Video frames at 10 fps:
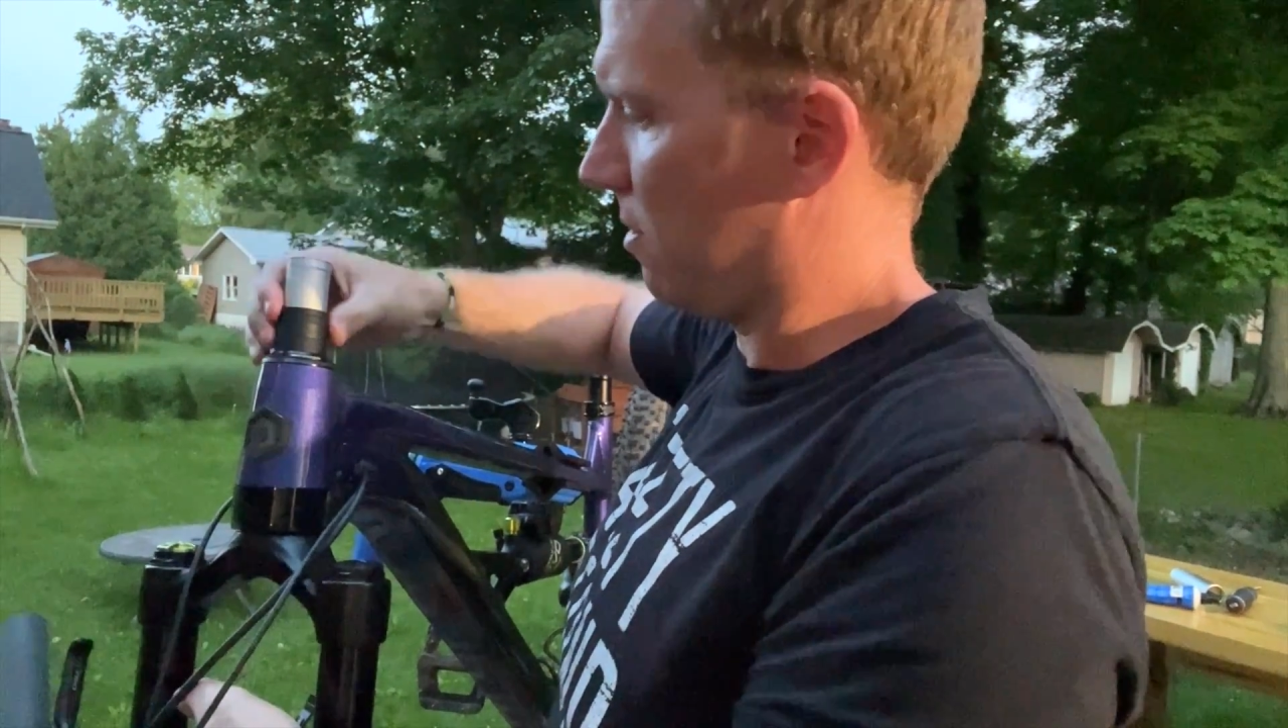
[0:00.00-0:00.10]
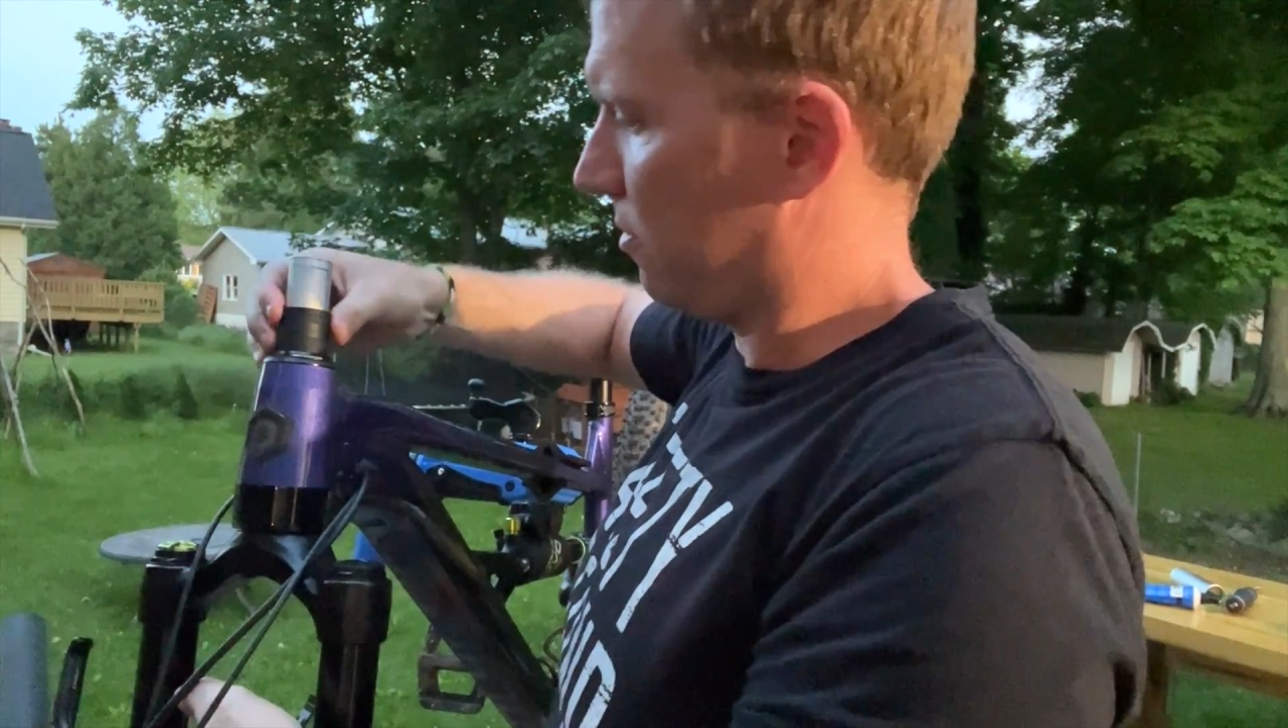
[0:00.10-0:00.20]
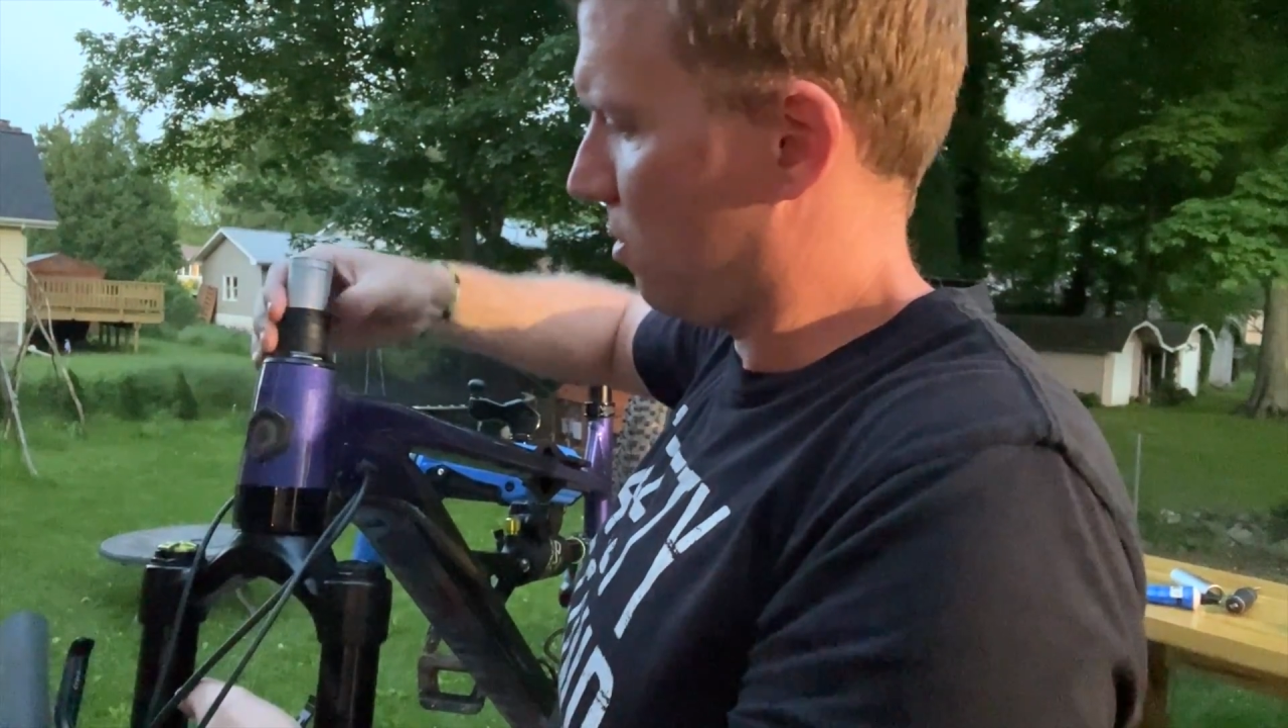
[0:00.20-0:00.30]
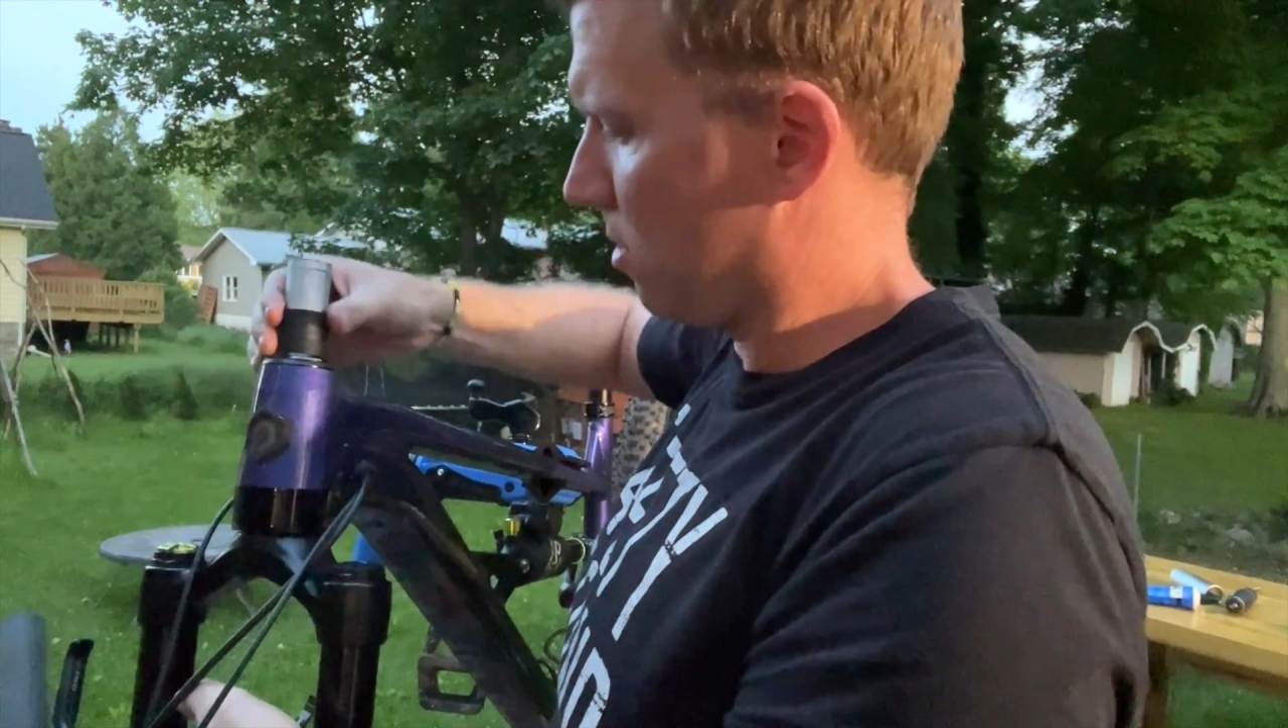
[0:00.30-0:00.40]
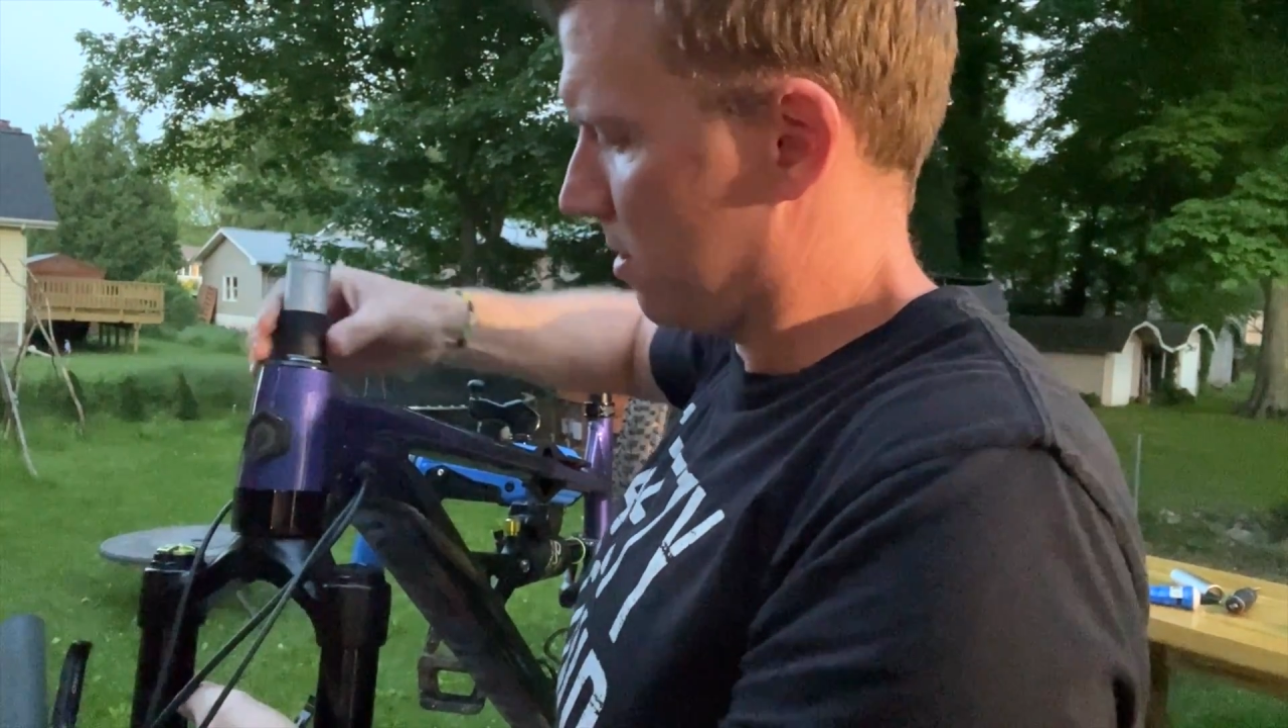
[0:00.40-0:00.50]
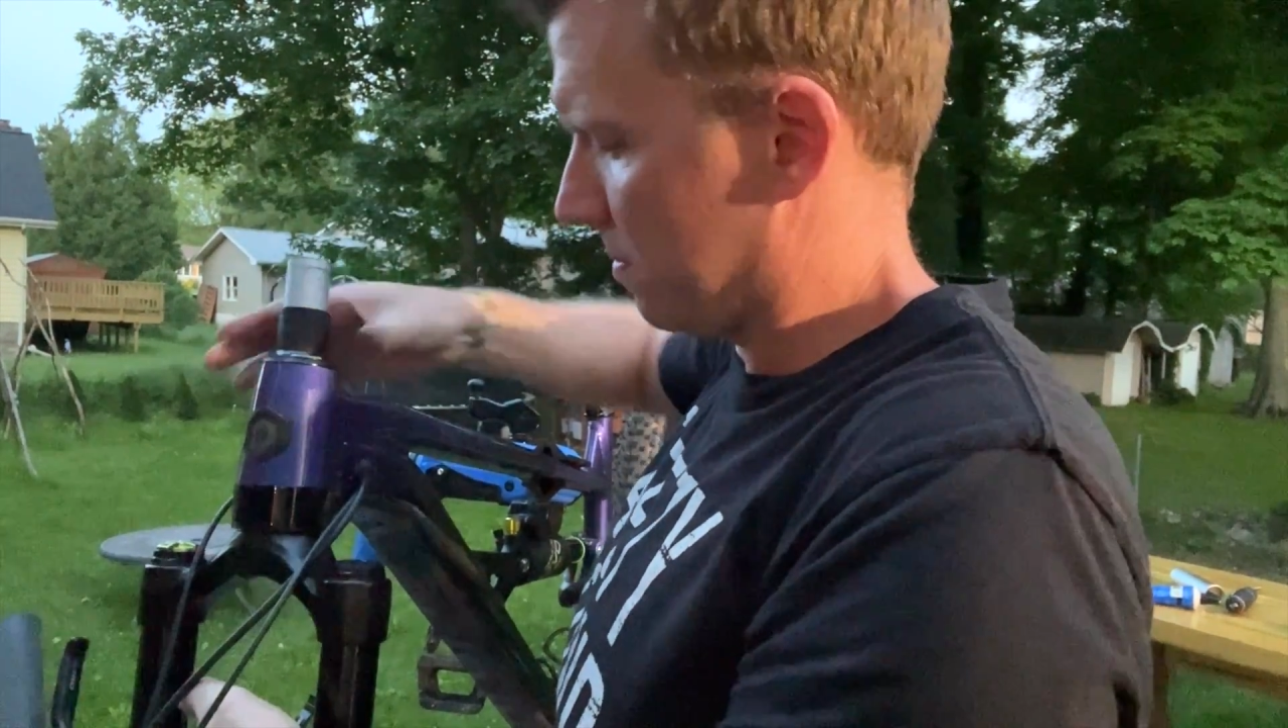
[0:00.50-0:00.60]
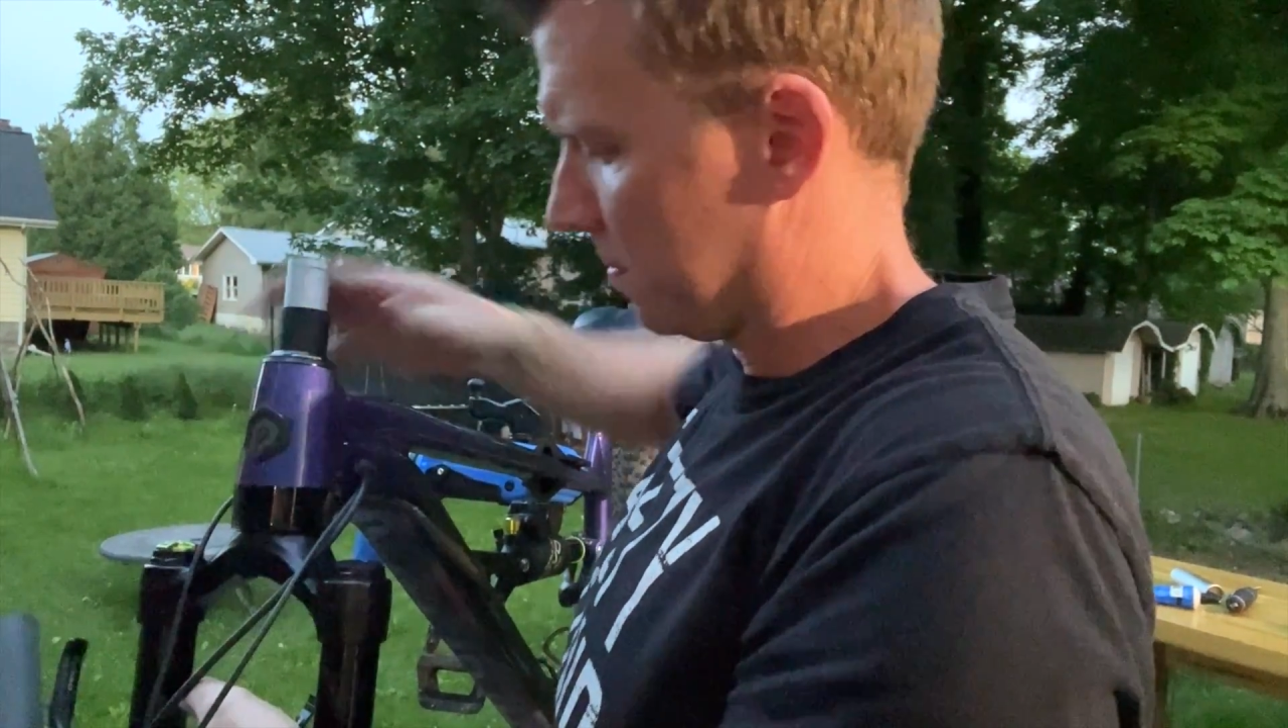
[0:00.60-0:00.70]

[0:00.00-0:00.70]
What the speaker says: before.